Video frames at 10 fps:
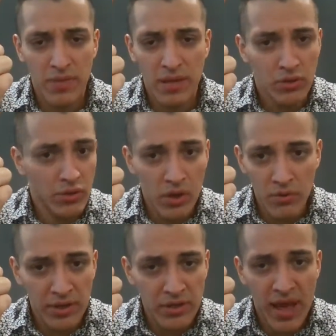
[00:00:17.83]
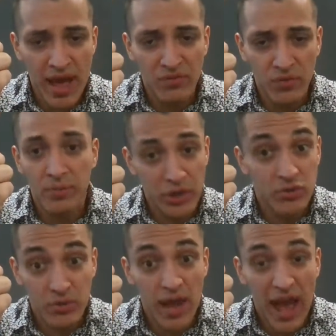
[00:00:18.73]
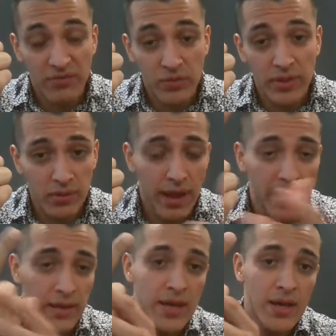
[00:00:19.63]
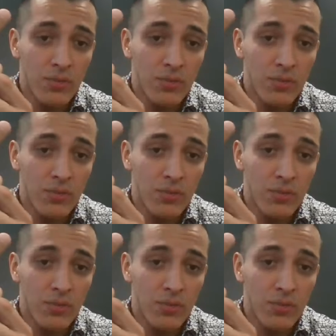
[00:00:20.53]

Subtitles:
Maybe you don't know that you have one, but you do have one, okay?